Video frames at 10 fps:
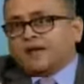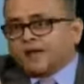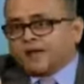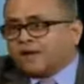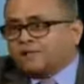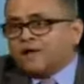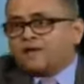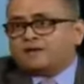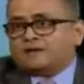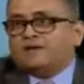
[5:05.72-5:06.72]
academia
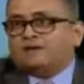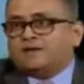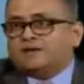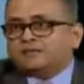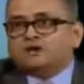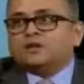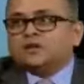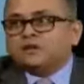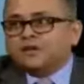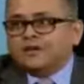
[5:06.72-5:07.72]
in our country does
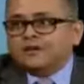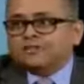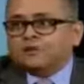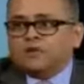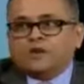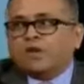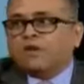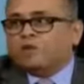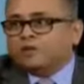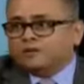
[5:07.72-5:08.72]
not engage very
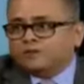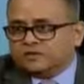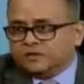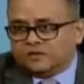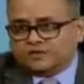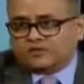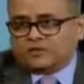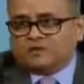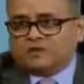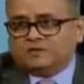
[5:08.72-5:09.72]
well with the
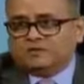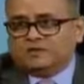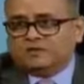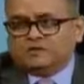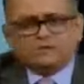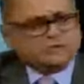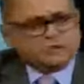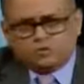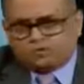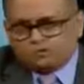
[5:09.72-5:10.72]
industry, you know, kind of. There's a
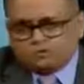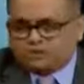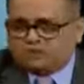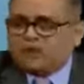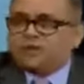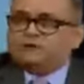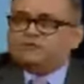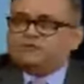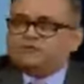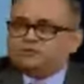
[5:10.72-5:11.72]
huge divide
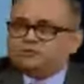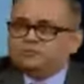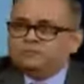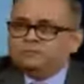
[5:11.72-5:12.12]
between the two.